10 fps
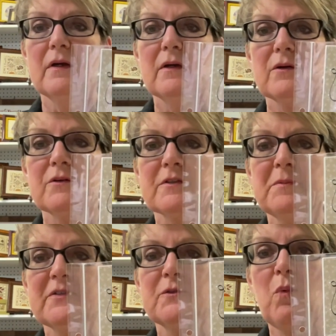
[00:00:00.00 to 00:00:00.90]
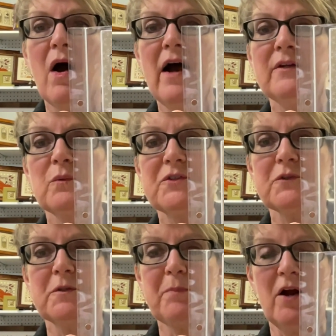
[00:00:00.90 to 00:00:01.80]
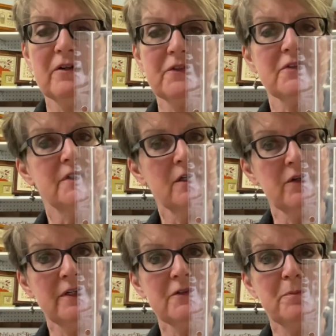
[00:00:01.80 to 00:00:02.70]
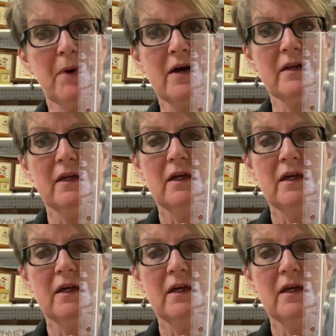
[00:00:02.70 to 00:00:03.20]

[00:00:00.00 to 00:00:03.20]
Christmas Swan, which is part of a series, but